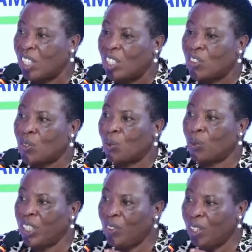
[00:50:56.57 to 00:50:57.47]
So
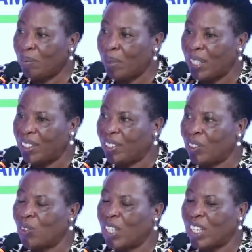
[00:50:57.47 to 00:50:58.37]
when you are buying,
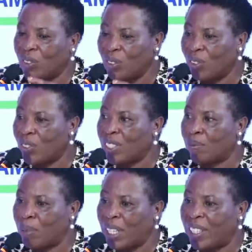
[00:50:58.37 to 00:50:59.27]
you can always
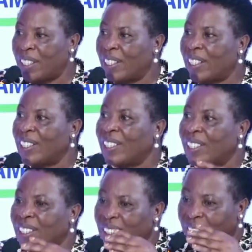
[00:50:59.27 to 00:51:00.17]
buy.
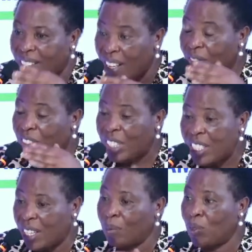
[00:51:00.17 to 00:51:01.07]
Every
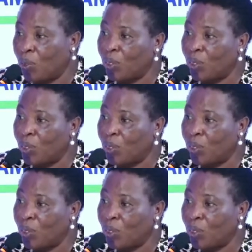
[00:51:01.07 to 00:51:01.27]
time you go